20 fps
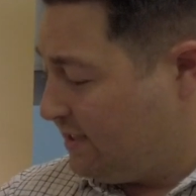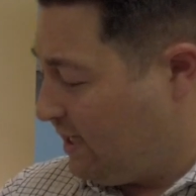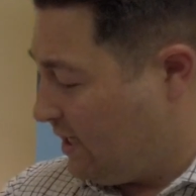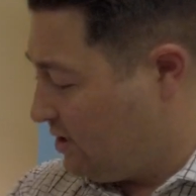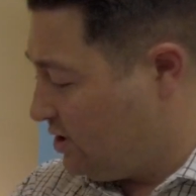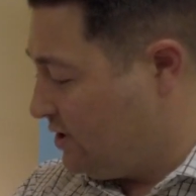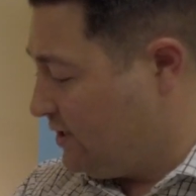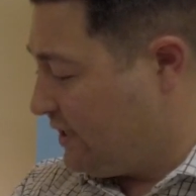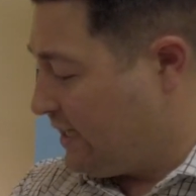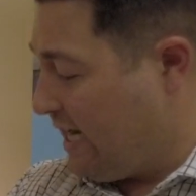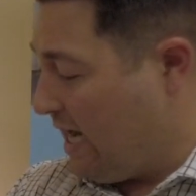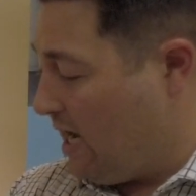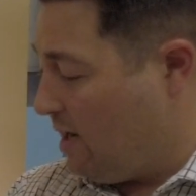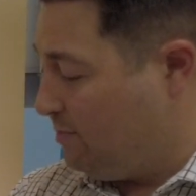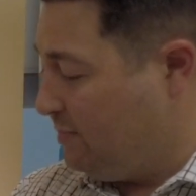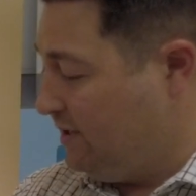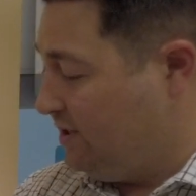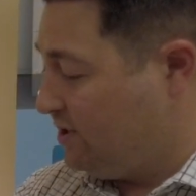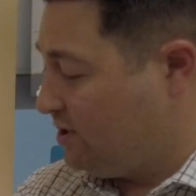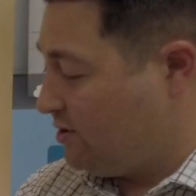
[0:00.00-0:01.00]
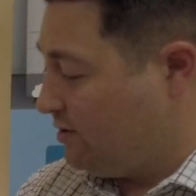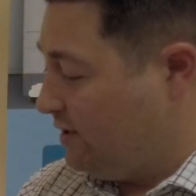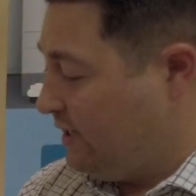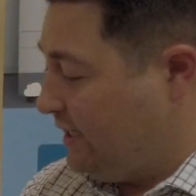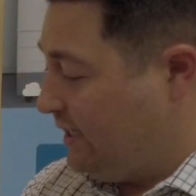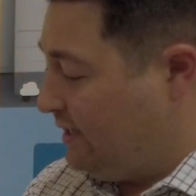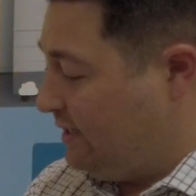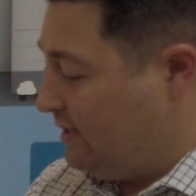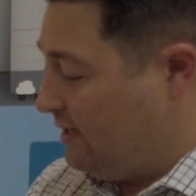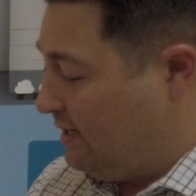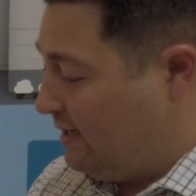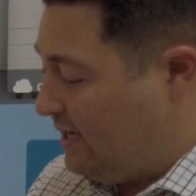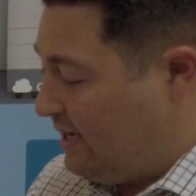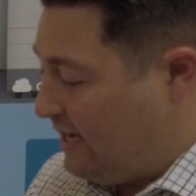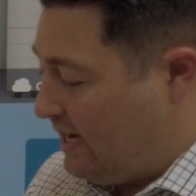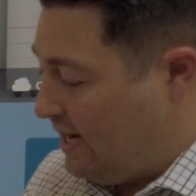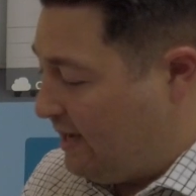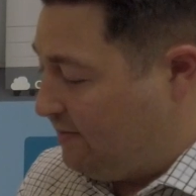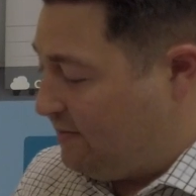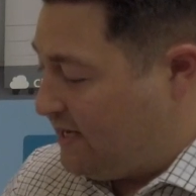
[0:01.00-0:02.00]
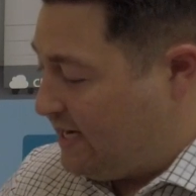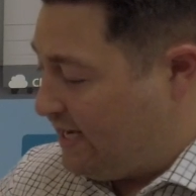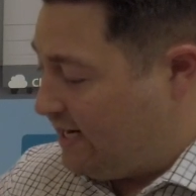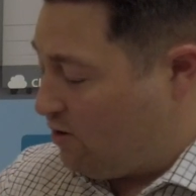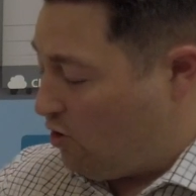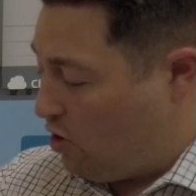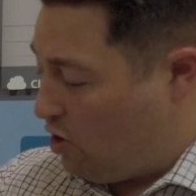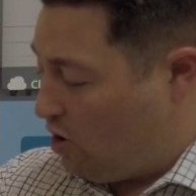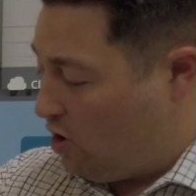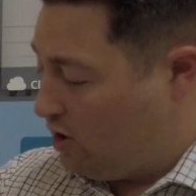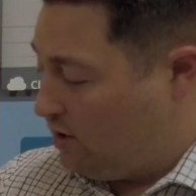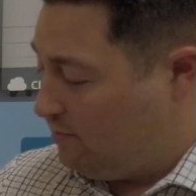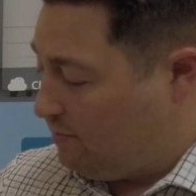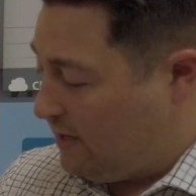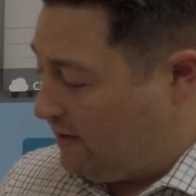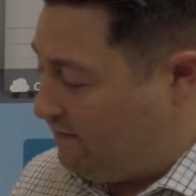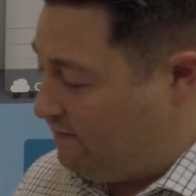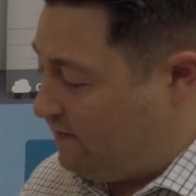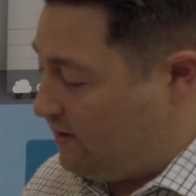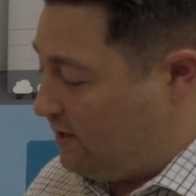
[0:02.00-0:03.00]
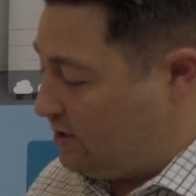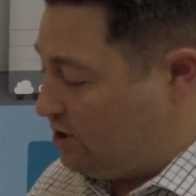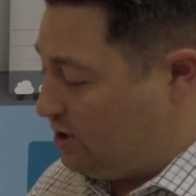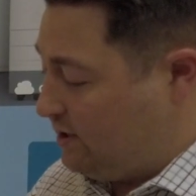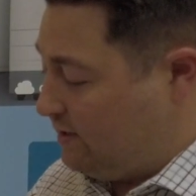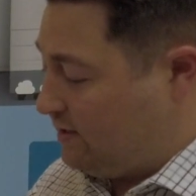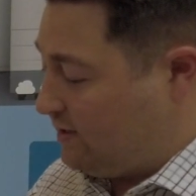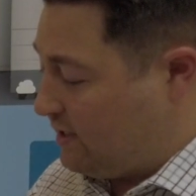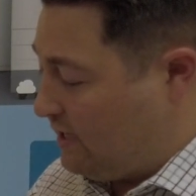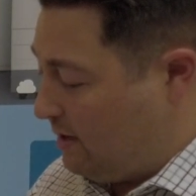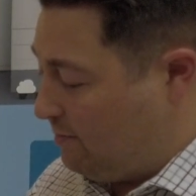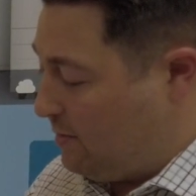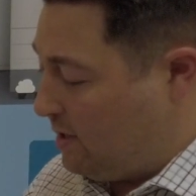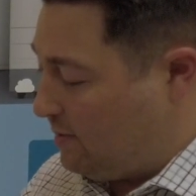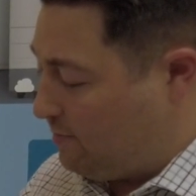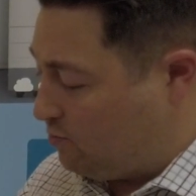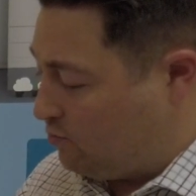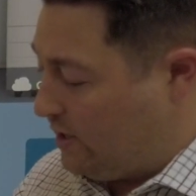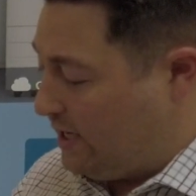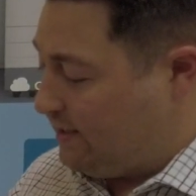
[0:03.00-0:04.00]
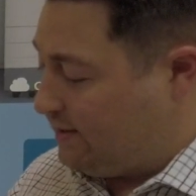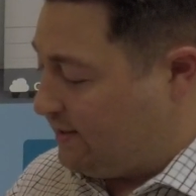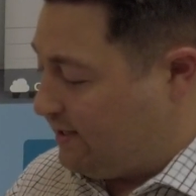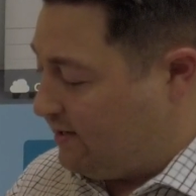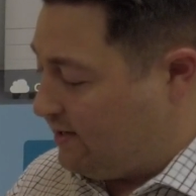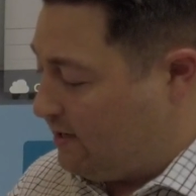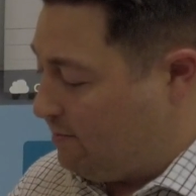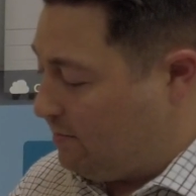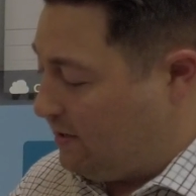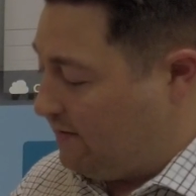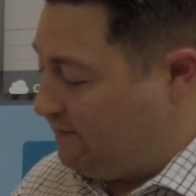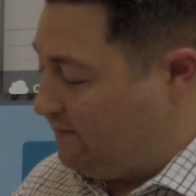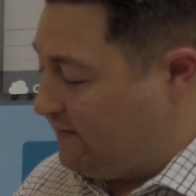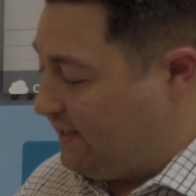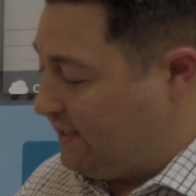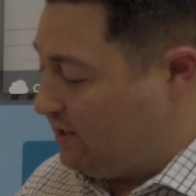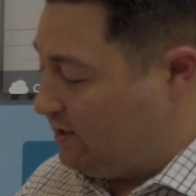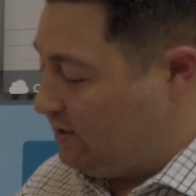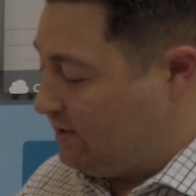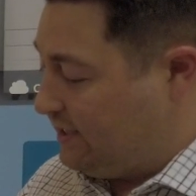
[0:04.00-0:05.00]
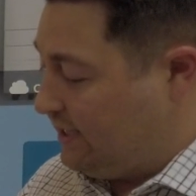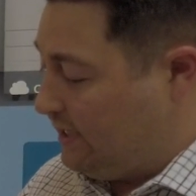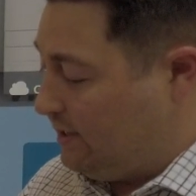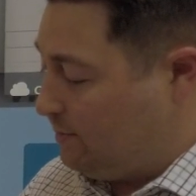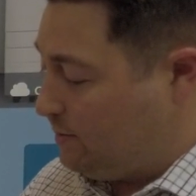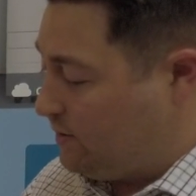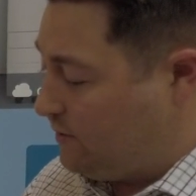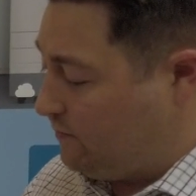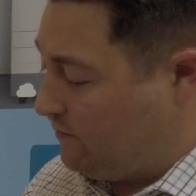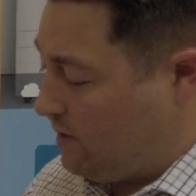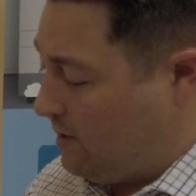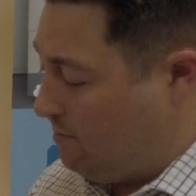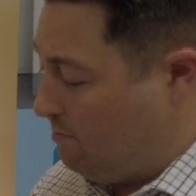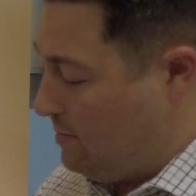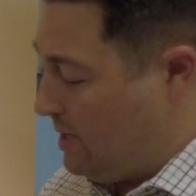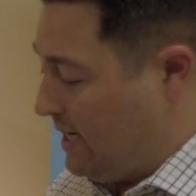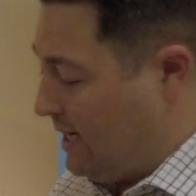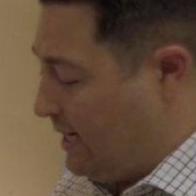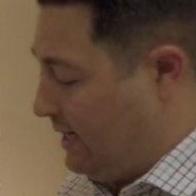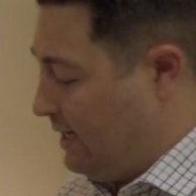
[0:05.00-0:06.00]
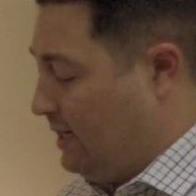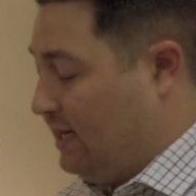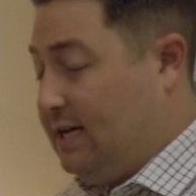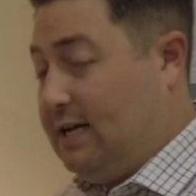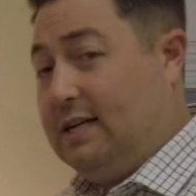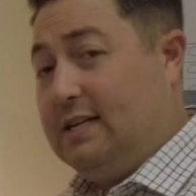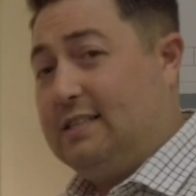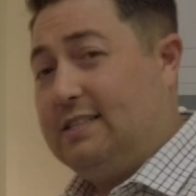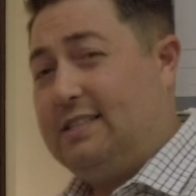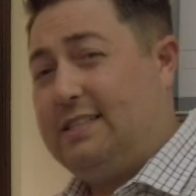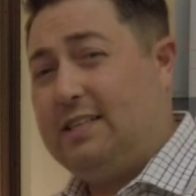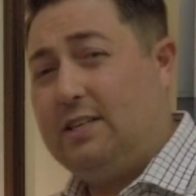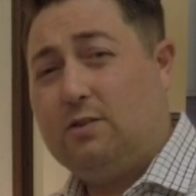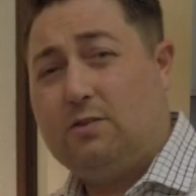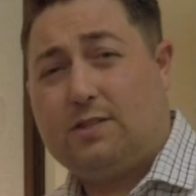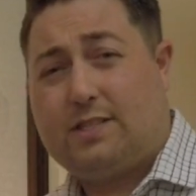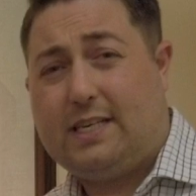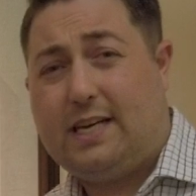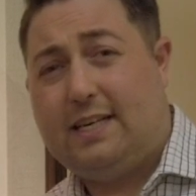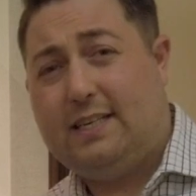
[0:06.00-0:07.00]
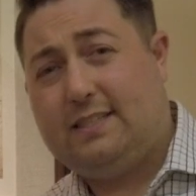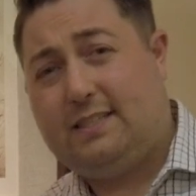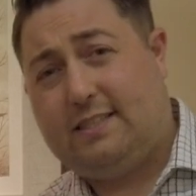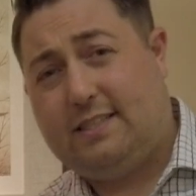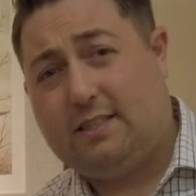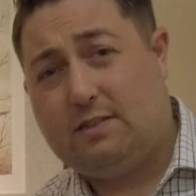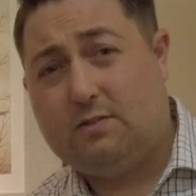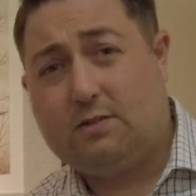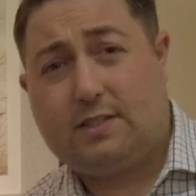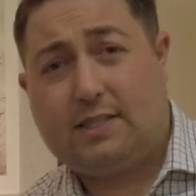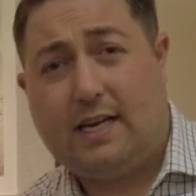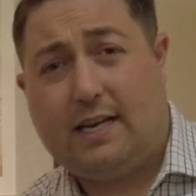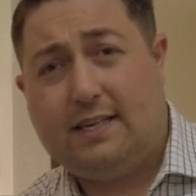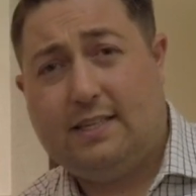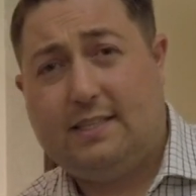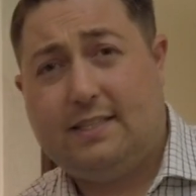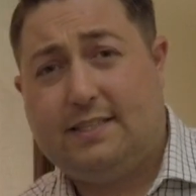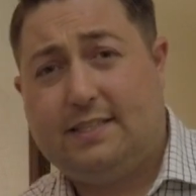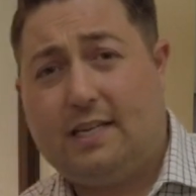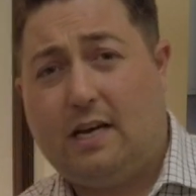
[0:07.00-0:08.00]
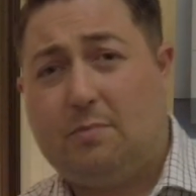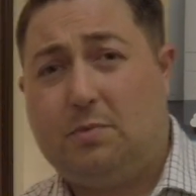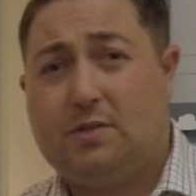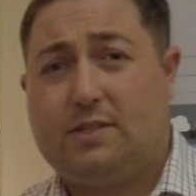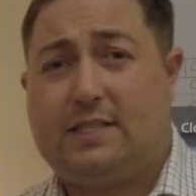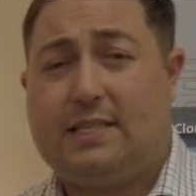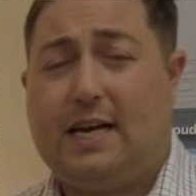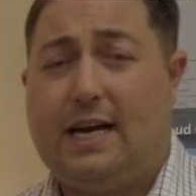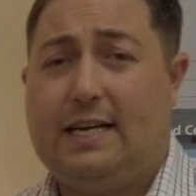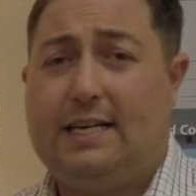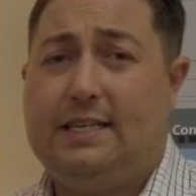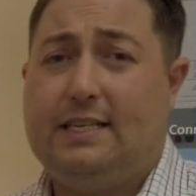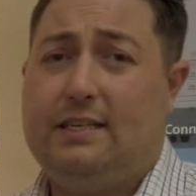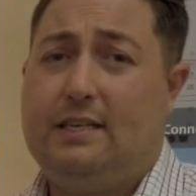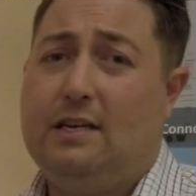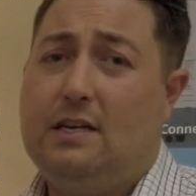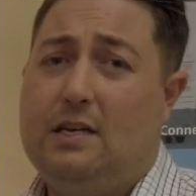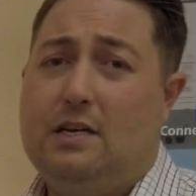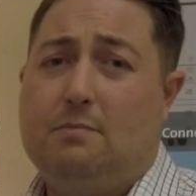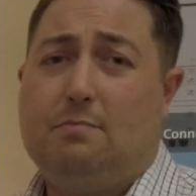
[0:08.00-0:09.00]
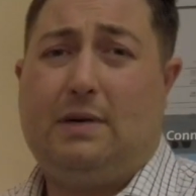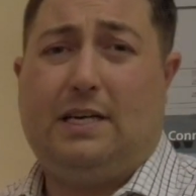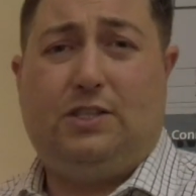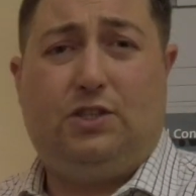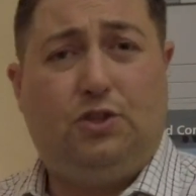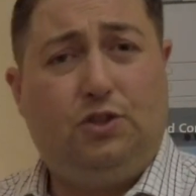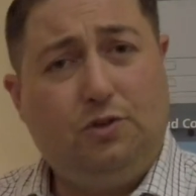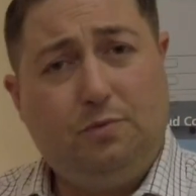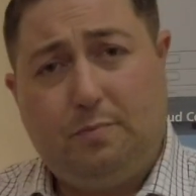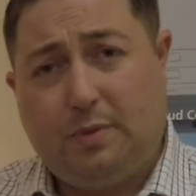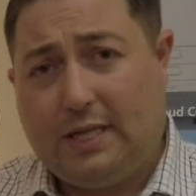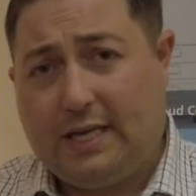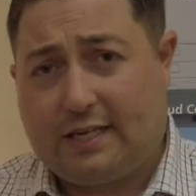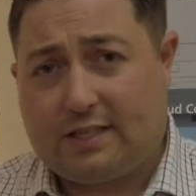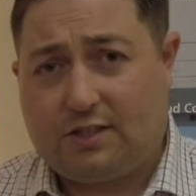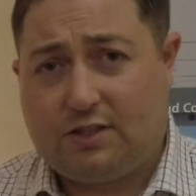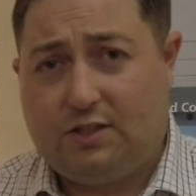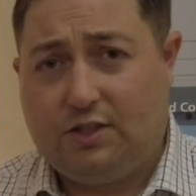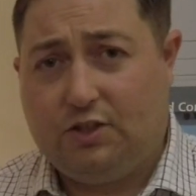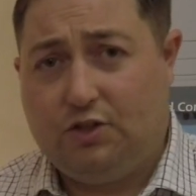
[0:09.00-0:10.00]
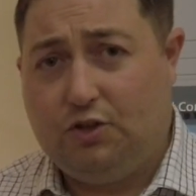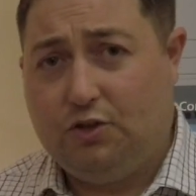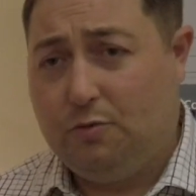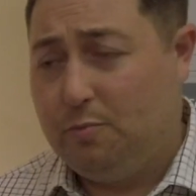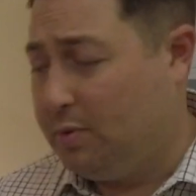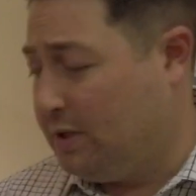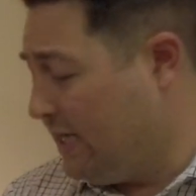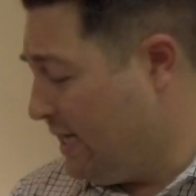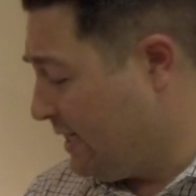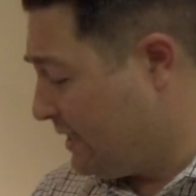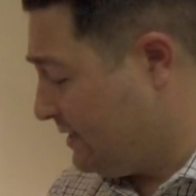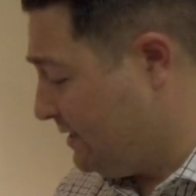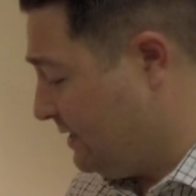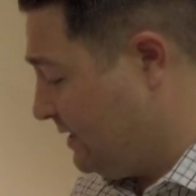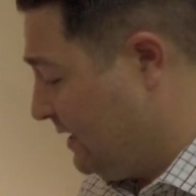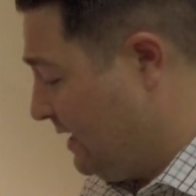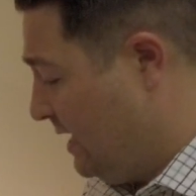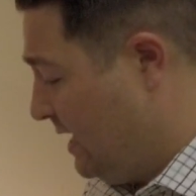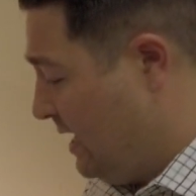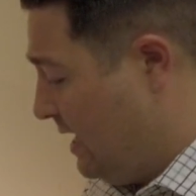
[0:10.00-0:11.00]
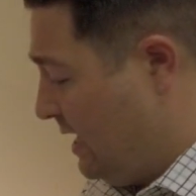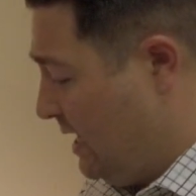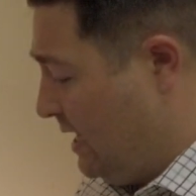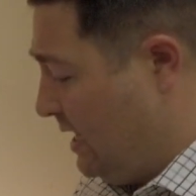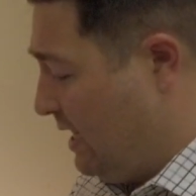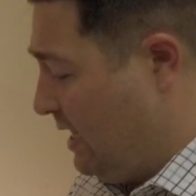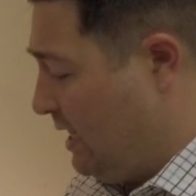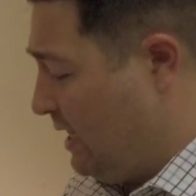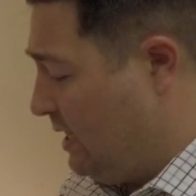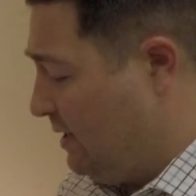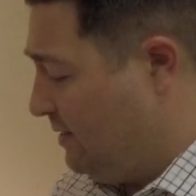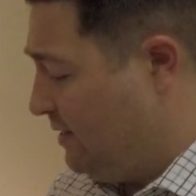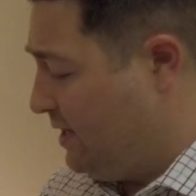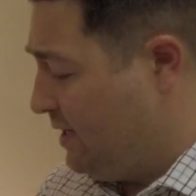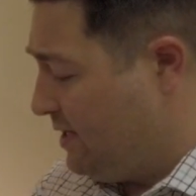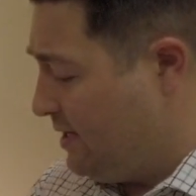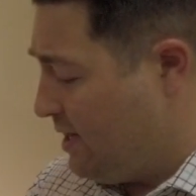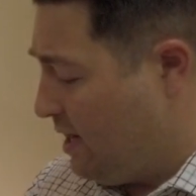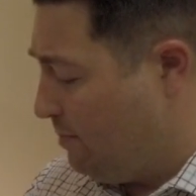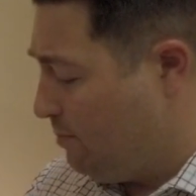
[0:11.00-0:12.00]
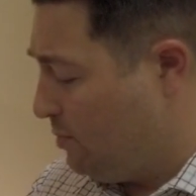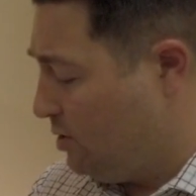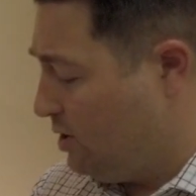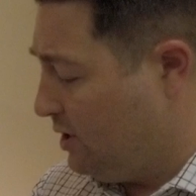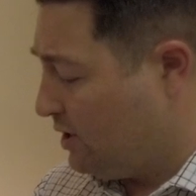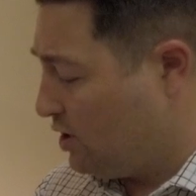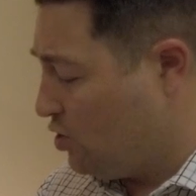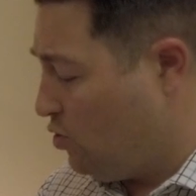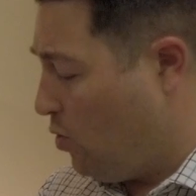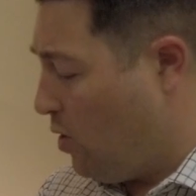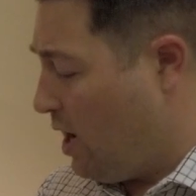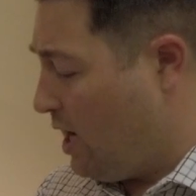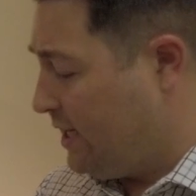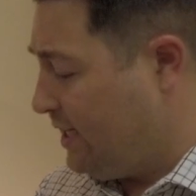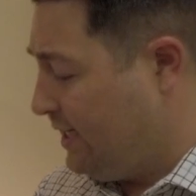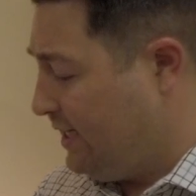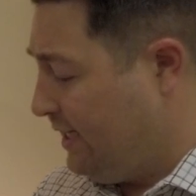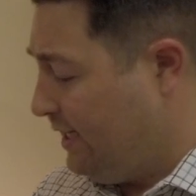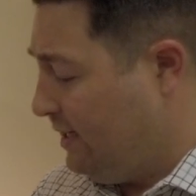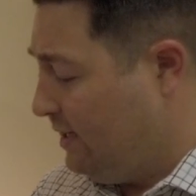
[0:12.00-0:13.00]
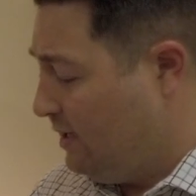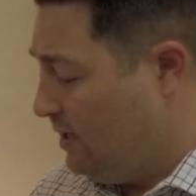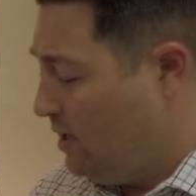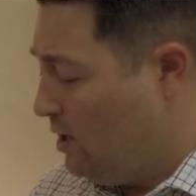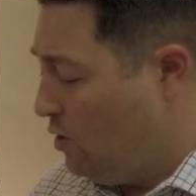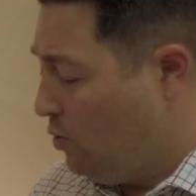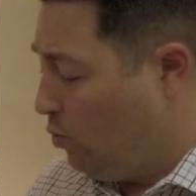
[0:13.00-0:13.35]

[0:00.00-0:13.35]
to touch the copy screen, and then all of my functions come up right there at my fingertips, from my single-sided to double-sided, my duplex to duplex, the number and quantity.